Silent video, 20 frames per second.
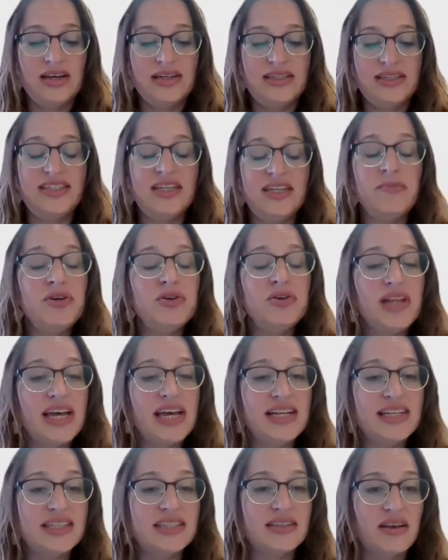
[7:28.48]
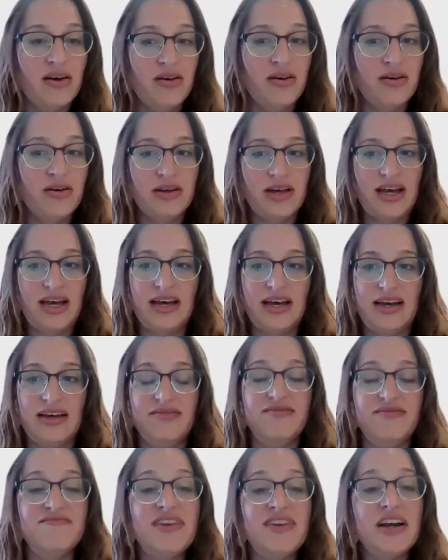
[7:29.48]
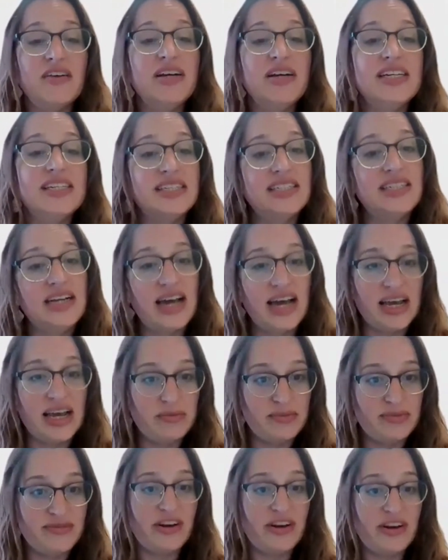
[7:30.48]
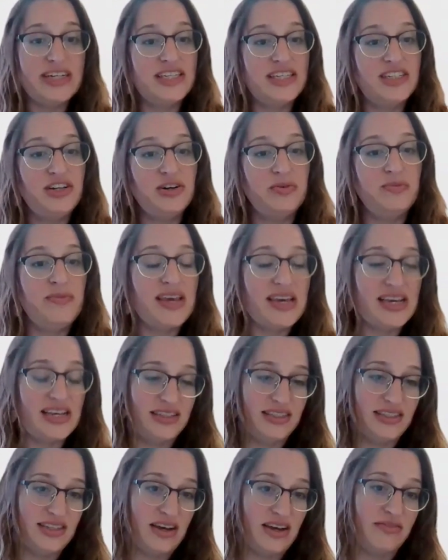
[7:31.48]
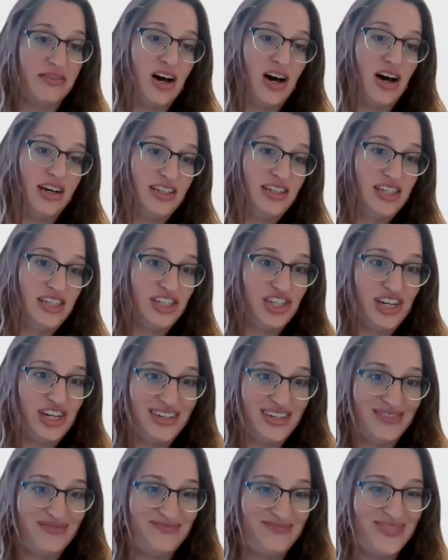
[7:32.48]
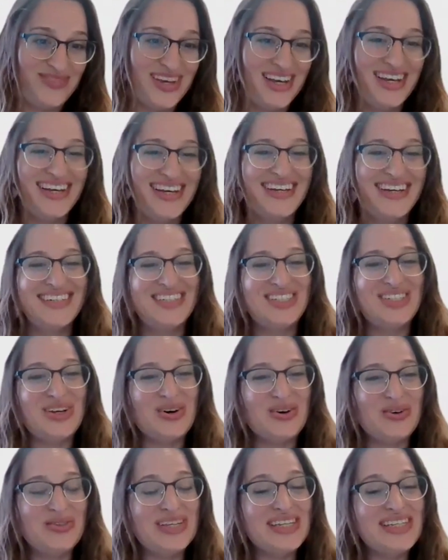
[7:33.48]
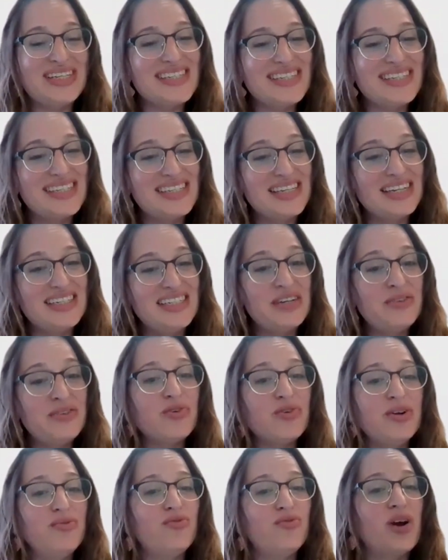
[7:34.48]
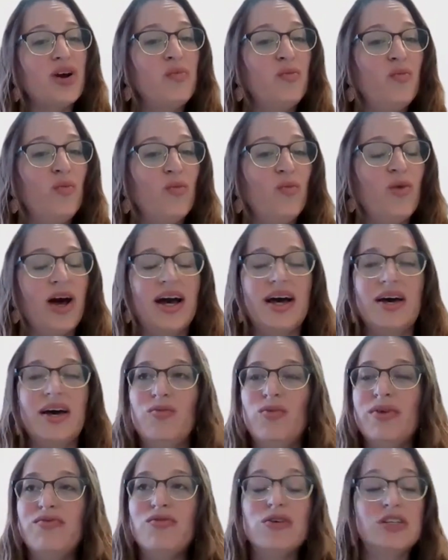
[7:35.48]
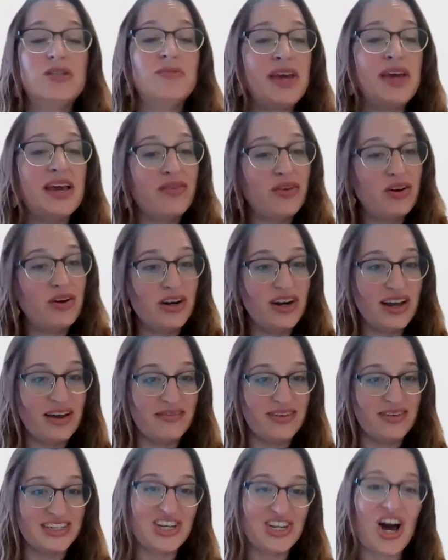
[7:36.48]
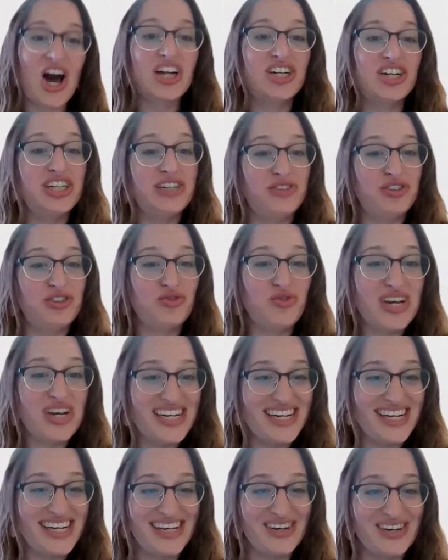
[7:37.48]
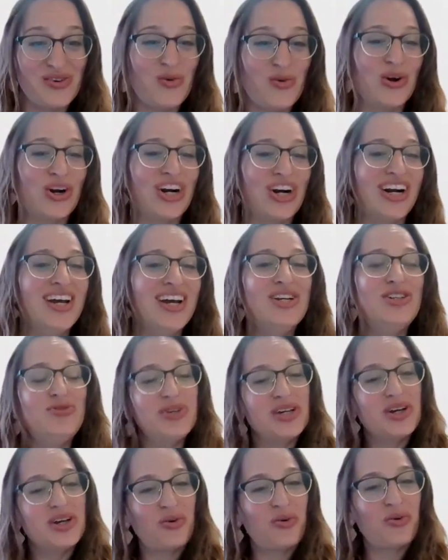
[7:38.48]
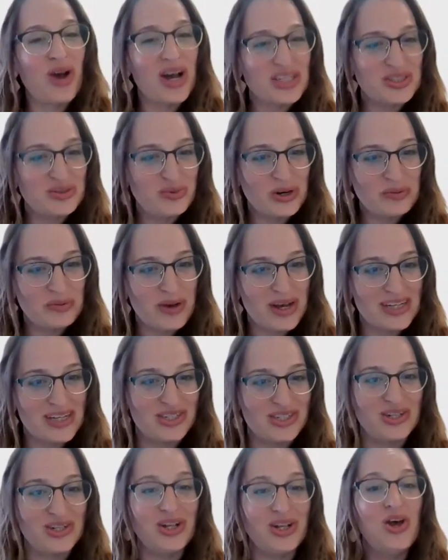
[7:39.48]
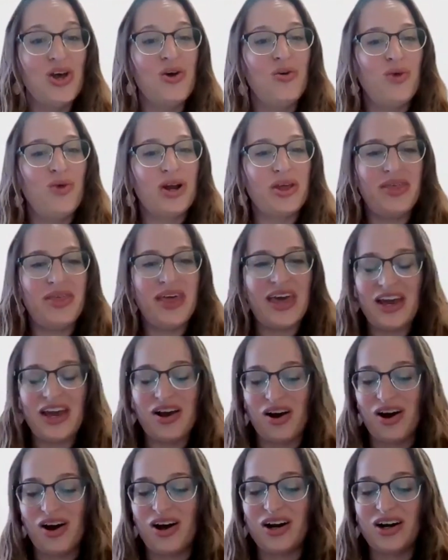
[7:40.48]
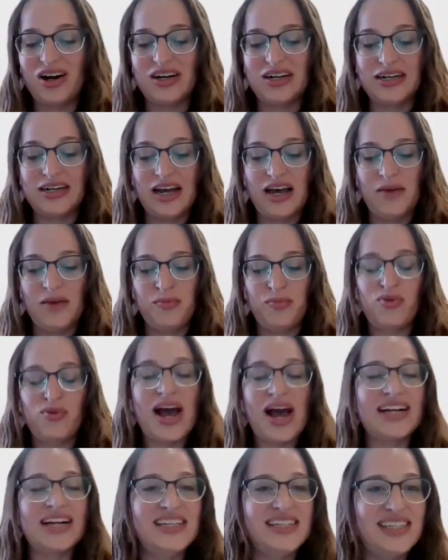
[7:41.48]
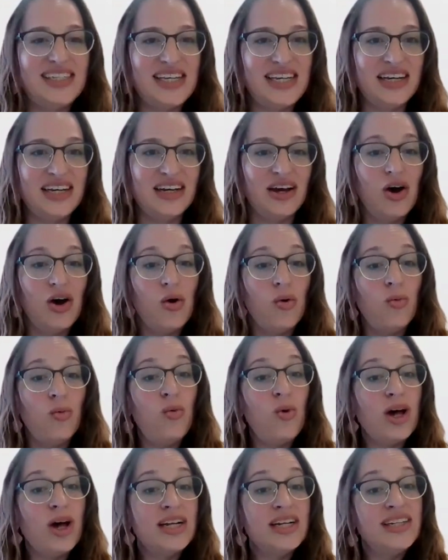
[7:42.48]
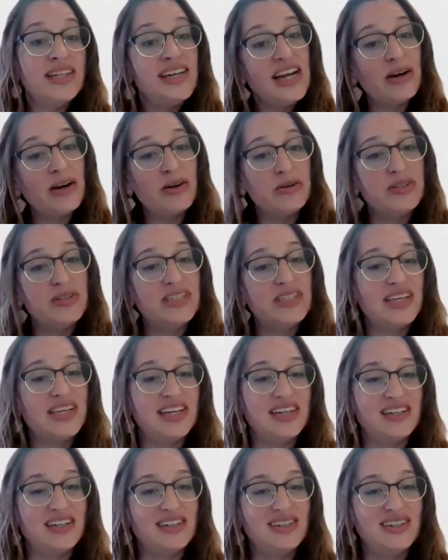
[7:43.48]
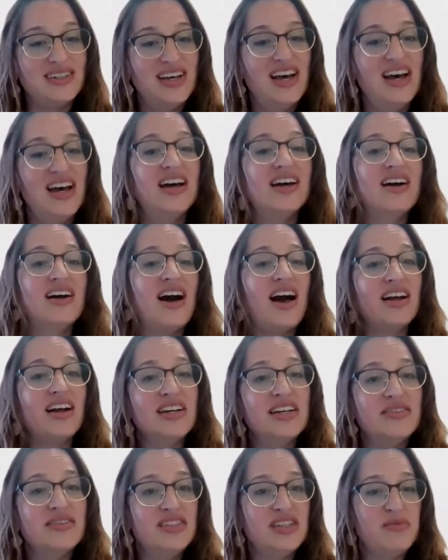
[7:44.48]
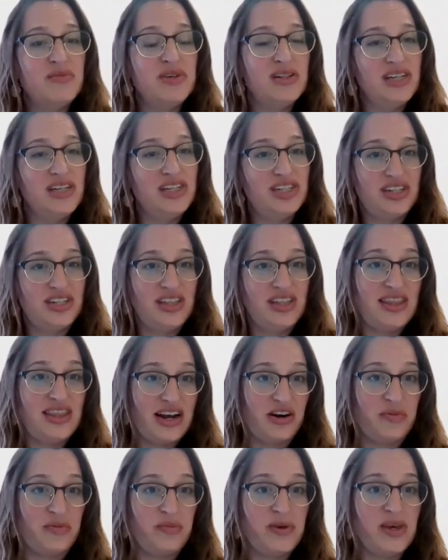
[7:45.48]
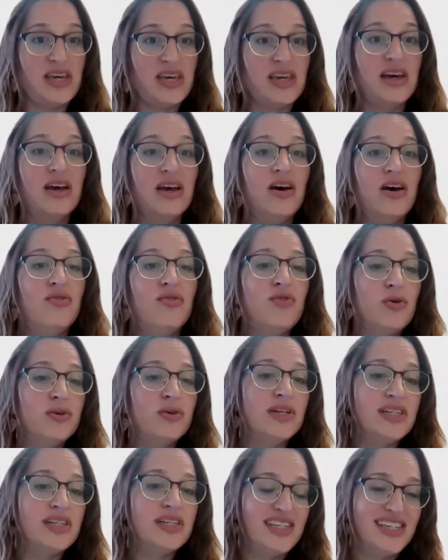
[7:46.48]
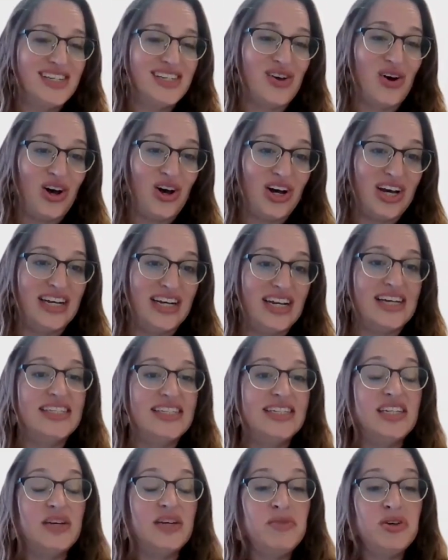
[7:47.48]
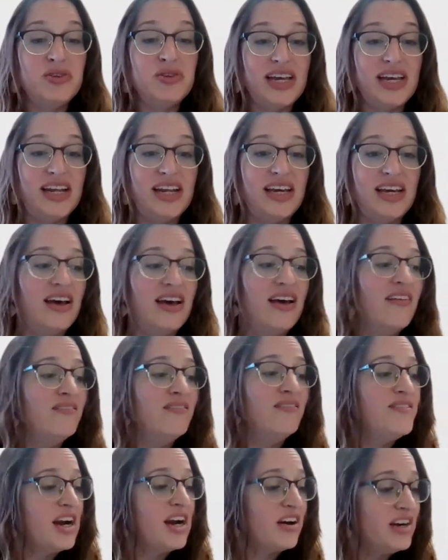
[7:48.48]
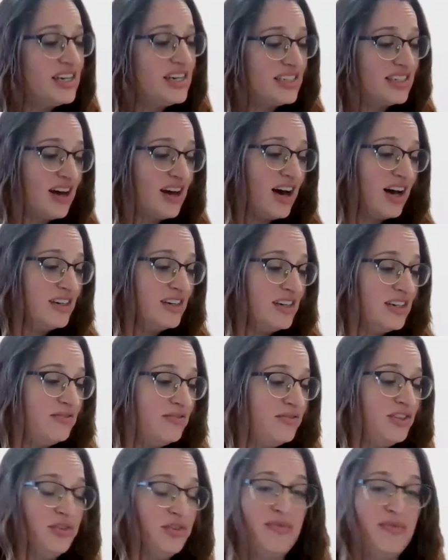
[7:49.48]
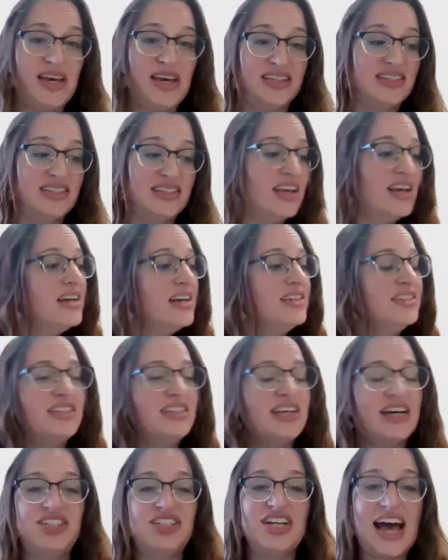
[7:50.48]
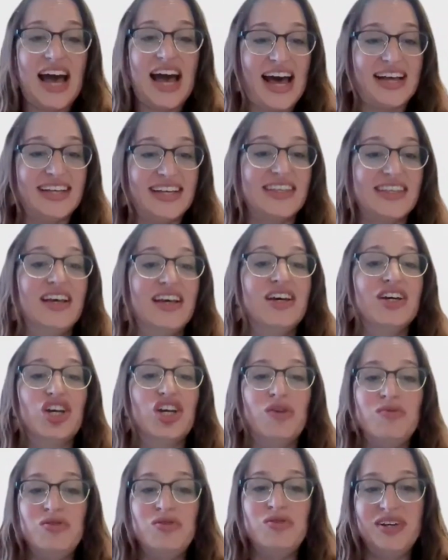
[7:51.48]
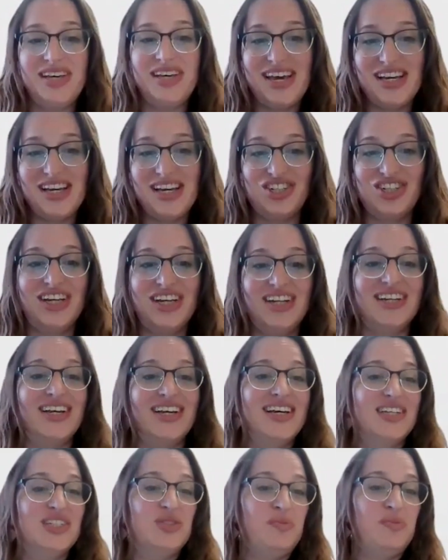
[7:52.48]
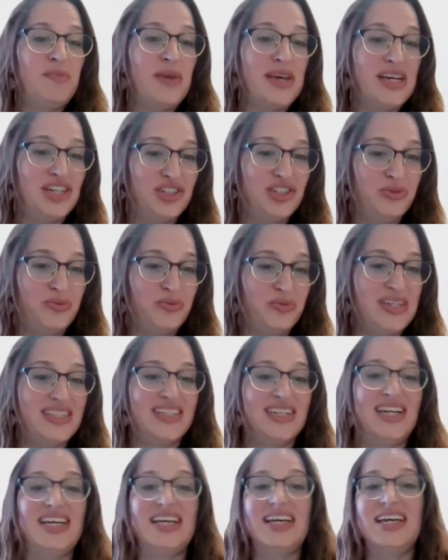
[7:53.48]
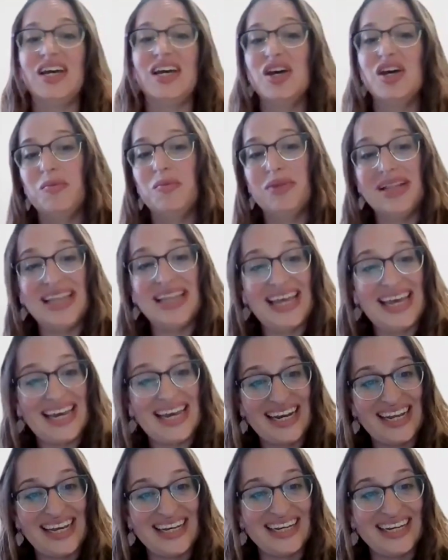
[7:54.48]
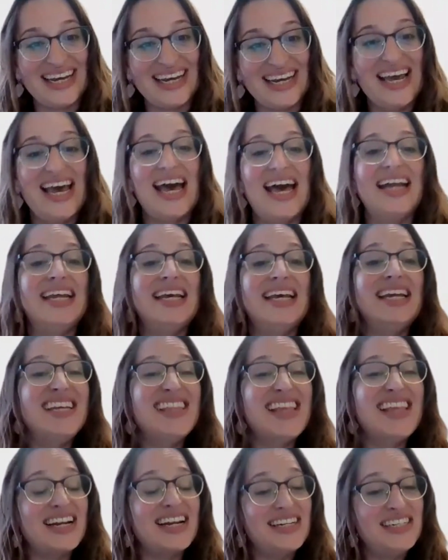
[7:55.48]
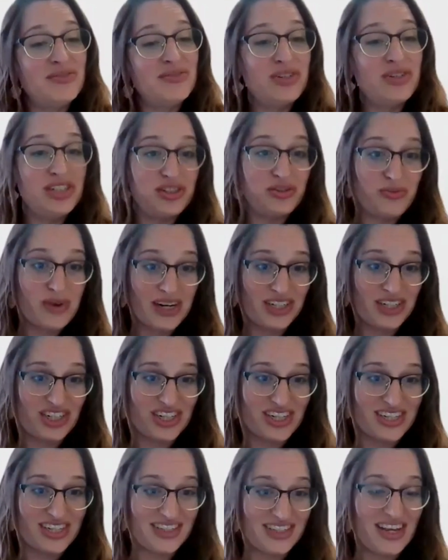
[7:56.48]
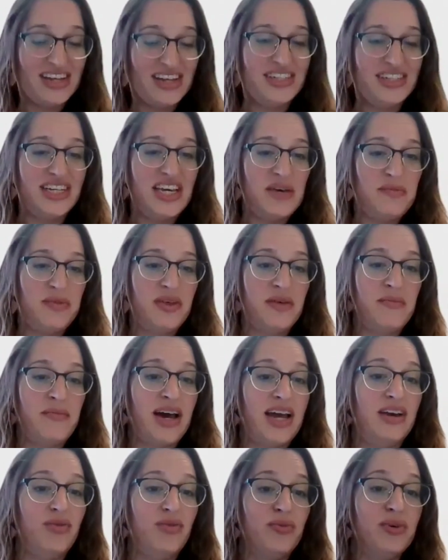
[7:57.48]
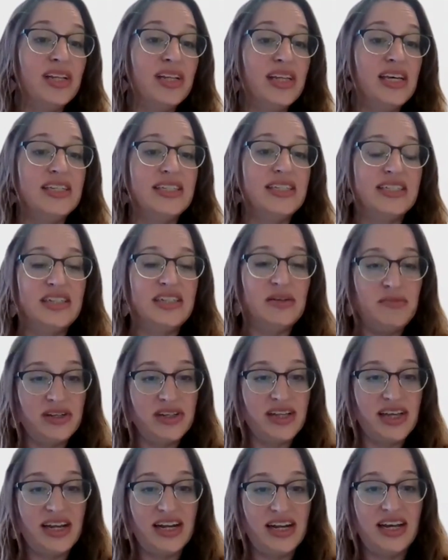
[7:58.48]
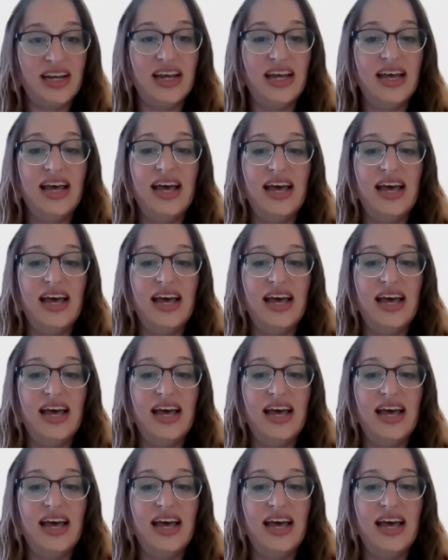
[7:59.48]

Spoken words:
stimulates various types, various domains of cognition. So this is different from what folks may have heard of as cognitive training or doing a crossword puzzle where they are practicing one narrow skill. Cognitive stimulation therapy focuses on stimulating various cognitive domains, such as communication, spatial reasoning, planning, and hitting that at different directions to keep the mind really stimulated